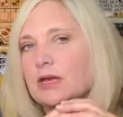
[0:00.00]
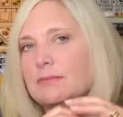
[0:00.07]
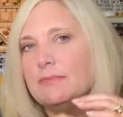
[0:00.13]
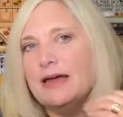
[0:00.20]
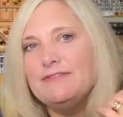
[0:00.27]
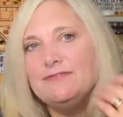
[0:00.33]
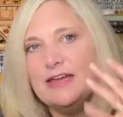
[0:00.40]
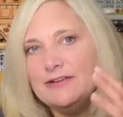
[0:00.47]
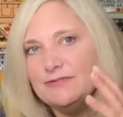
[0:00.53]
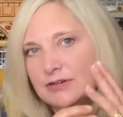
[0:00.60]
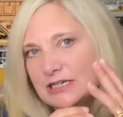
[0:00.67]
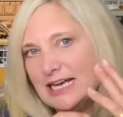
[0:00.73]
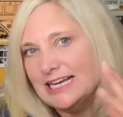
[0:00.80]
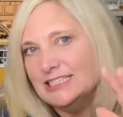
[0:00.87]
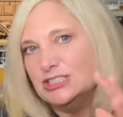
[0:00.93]
my
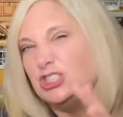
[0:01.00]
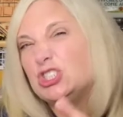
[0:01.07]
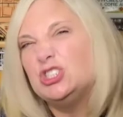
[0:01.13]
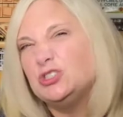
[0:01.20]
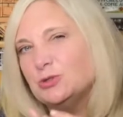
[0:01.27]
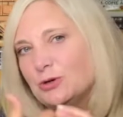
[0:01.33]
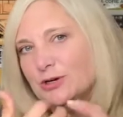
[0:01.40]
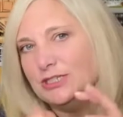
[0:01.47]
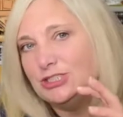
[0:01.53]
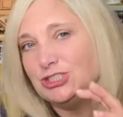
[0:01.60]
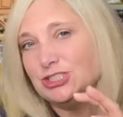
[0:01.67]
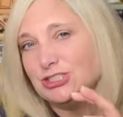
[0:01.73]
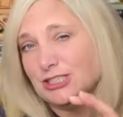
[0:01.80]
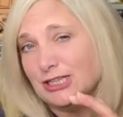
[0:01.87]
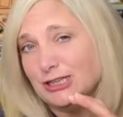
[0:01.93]
favorite kind of storage
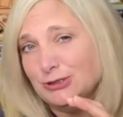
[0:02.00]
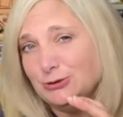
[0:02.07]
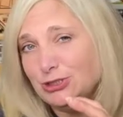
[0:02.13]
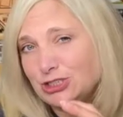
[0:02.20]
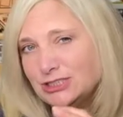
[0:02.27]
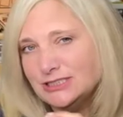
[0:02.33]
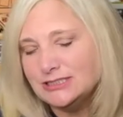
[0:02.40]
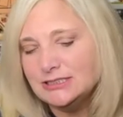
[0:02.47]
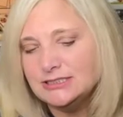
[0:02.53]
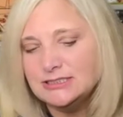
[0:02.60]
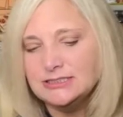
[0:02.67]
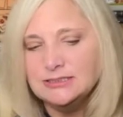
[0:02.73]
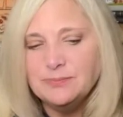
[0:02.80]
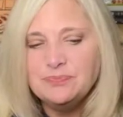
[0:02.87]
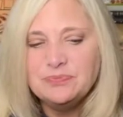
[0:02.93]

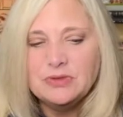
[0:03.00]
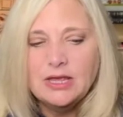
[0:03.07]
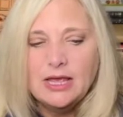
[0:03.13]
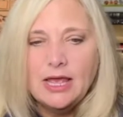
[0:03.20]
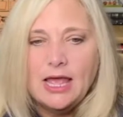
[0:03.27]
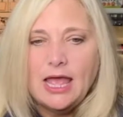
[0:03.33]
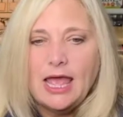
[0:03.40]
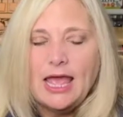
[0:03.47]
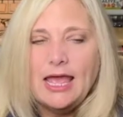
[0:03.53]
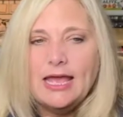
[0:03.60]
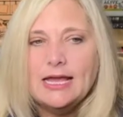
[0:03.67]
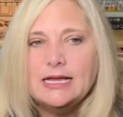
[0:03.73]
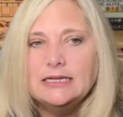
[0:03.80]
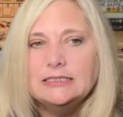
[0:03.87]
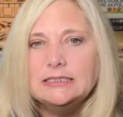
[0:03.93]
solutions.
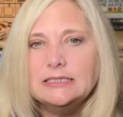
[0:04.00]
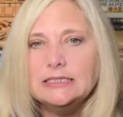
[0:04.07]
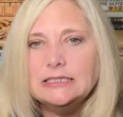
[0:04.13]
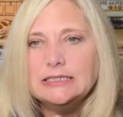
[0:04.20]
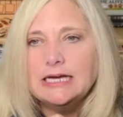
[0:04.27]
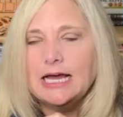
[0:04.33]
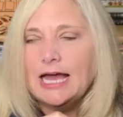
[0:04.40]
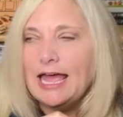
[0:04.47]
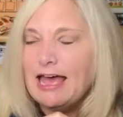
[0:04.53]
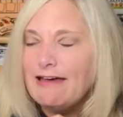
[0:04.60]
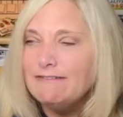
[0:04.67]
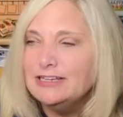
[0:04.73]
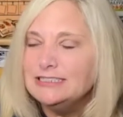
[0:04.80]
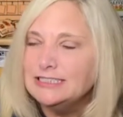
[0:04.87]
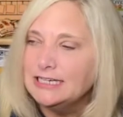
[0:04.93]
And I
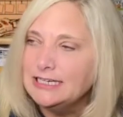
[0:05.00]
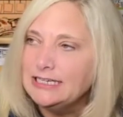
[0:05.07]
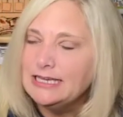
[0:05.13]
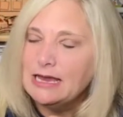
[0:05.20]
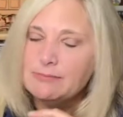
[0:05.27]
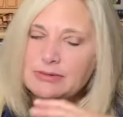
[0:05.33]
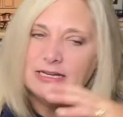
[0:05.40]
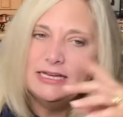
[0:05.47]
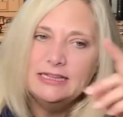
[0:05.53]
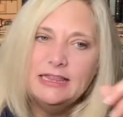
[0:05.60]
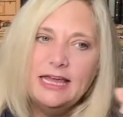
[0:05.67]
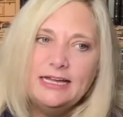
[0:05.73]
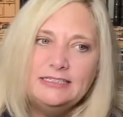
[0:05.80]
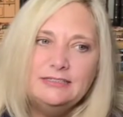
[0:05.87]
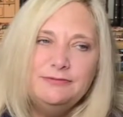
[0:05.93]
haven't done it yet, but I'd
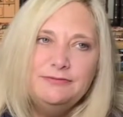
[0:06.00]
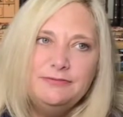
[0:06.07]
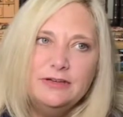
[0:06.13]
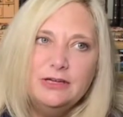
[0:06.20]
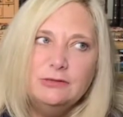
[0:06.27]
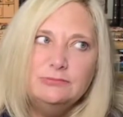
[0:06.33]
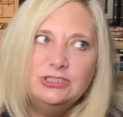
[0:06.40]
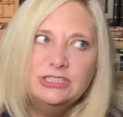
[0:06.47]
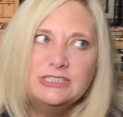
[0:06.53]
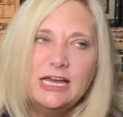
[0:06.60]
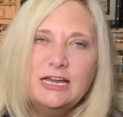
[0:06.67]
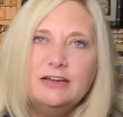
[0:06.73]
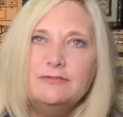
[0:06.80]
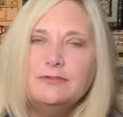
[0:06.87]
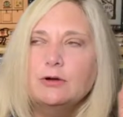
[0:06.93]
like to film just
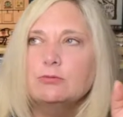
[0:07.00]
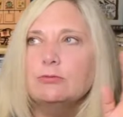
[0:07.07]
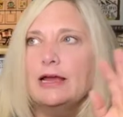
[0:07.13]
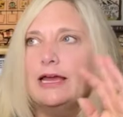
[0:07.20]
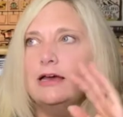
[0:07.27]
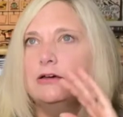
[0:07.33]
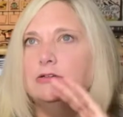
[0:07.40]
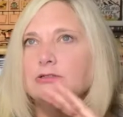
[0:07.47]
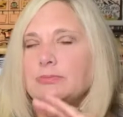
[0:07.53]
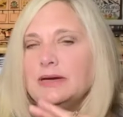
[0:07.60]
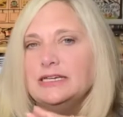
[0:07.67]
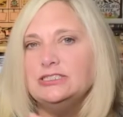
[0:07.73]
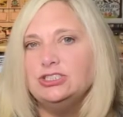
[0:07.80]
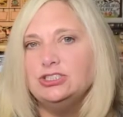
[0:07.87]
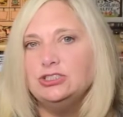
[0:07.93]
kind around
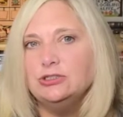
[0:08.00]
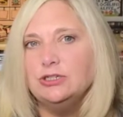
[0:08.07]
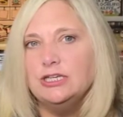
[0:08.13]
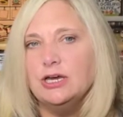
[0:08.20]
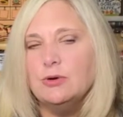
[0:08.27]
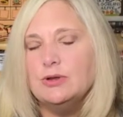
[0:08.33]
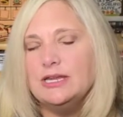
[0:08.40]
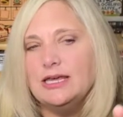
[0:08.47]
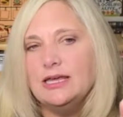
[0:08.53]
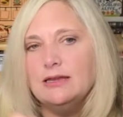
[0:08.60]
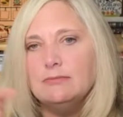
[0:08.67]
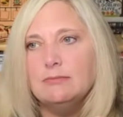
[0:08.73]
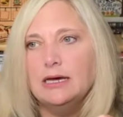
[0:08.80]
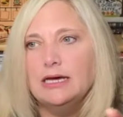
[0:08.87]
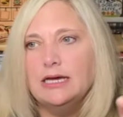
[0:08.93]
my studio and
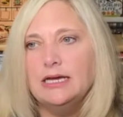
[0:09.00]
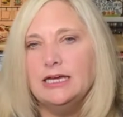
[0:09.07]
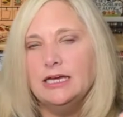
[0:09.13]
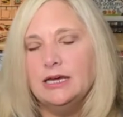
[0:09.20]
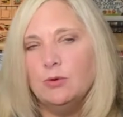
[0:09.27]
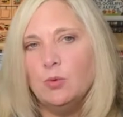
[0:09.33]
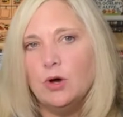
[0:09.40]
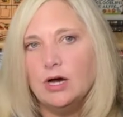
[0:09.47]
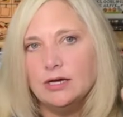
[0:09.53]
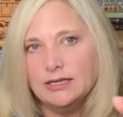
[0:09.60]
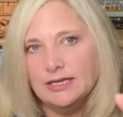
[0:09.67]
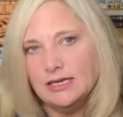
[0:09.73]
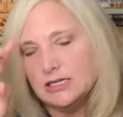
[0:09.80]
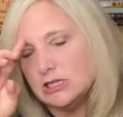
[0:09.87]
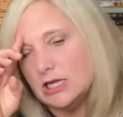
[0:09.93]
in my
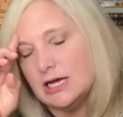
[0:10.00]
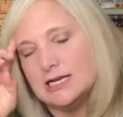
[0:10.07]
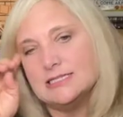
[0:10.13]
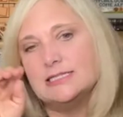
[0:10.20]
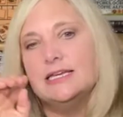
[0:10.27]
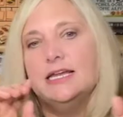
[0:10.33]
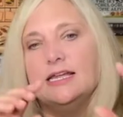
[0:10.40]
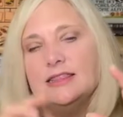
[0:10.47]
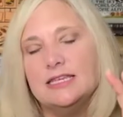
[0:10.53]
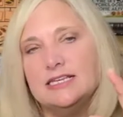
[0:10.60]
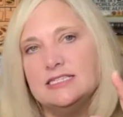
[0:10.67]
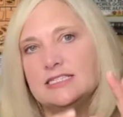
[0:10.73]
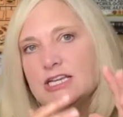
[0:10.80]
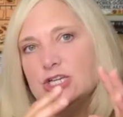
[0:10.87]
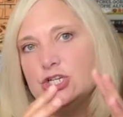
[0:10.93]
walk-in closet and
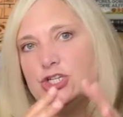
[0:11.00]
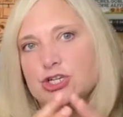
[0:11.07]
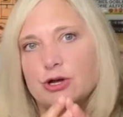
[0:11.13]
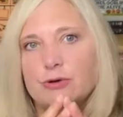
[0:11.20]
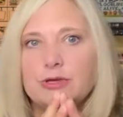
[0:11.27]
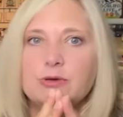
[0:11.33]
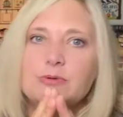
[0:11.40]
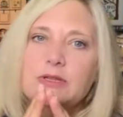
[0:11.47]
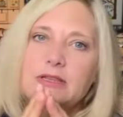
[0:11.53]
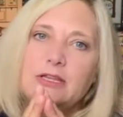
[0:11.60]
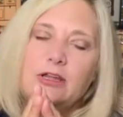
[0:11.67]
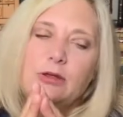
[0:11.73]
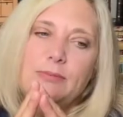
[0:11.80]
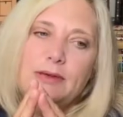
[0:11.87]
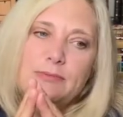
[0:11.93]
things that show you a
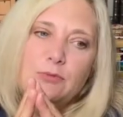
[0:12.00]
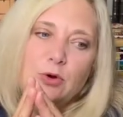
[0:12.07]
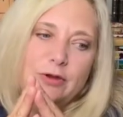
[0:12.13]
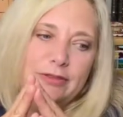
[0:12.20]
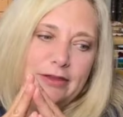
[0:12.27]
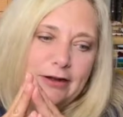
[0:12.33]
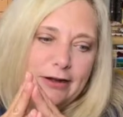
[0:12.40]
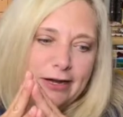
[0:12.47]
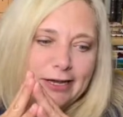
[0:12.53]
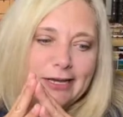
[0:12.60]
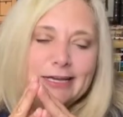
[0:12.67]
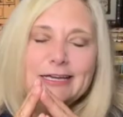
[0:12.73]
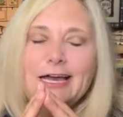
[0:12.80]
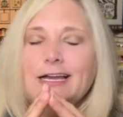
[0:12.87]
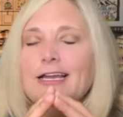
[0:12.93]
little bit more there.
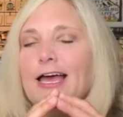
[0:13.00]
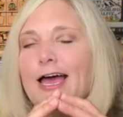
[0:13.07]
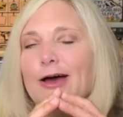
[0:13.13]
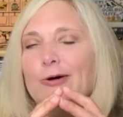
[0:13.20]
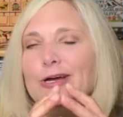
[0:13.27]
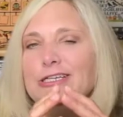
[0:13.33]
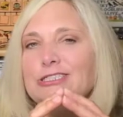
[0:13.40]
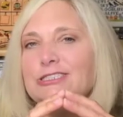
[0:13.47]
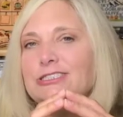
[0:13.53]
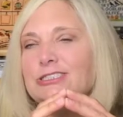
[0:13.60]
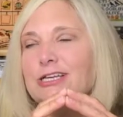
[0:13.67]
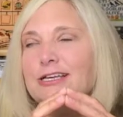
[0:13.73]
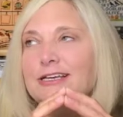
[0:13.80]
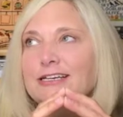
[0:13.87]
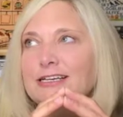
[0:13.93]
Kind of how I
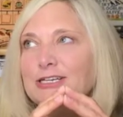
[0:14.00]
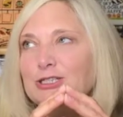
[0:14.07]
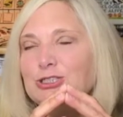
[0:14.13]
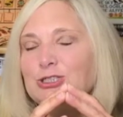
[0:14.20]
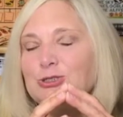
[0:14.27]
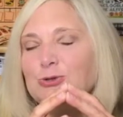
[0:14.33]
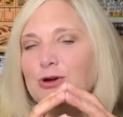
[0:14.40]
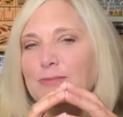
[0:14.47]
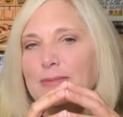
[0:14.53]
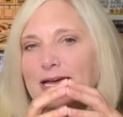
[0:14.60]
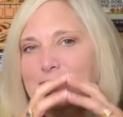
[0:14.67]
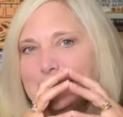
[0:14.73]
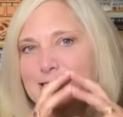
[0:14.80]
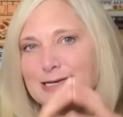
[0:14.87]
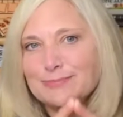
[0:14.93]
store my
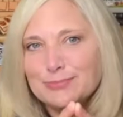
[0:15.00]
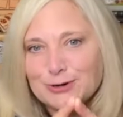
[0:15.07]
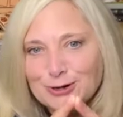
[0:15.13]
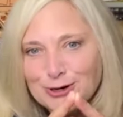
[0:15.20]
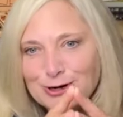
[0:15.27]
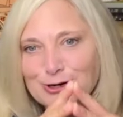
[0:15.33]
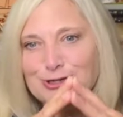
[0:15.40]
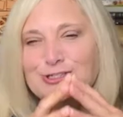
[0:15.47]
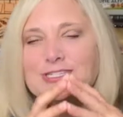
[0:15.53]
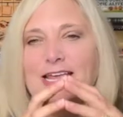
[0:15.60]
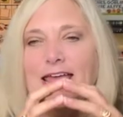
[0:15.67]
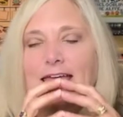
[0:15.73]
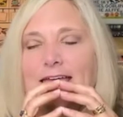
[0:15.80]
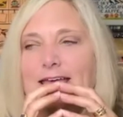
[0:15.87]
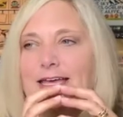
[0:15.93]
zippers
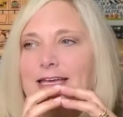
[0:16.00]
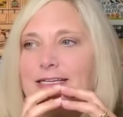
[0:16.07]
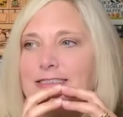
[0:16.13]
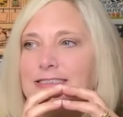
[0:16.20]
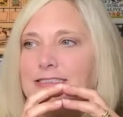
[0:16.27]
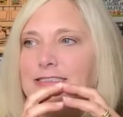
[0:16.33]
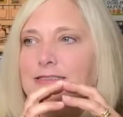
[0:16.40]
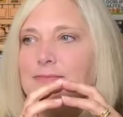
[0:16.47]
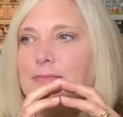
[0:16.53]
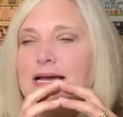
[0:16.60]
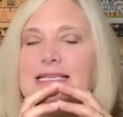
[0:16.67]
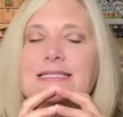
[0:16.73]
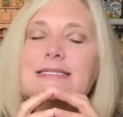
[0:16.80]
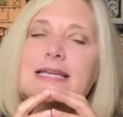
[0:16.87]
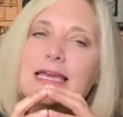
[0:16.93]
and my
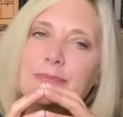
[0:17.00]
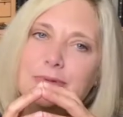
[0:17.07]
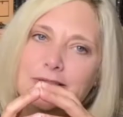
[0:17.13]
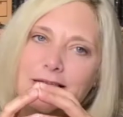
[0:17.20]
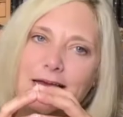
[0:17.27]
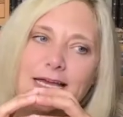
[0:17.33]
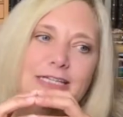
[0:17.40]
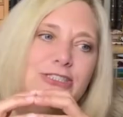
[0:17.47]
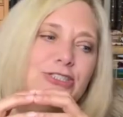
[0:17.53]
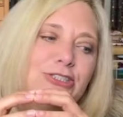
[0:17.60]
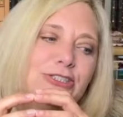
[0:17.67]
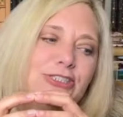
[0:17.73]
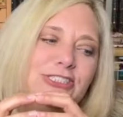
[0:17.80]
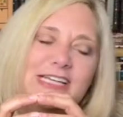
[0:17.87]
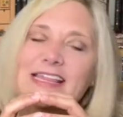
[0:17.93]

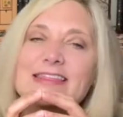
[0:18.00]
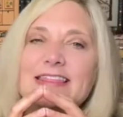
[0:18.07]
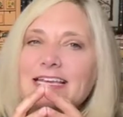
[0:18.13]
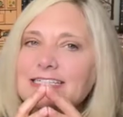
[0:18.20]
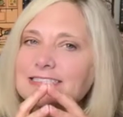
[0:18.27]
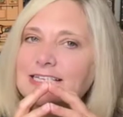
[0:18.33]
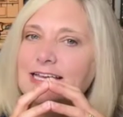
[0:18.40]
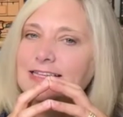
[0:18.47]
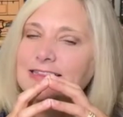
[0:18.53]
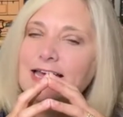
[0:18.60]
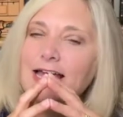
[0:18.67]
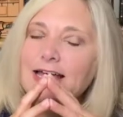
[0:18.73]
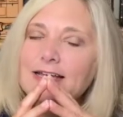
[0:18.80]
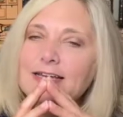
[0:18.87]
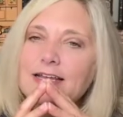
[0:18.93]
stabilizers and things like
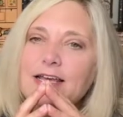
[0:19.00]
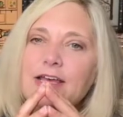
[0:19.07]
that.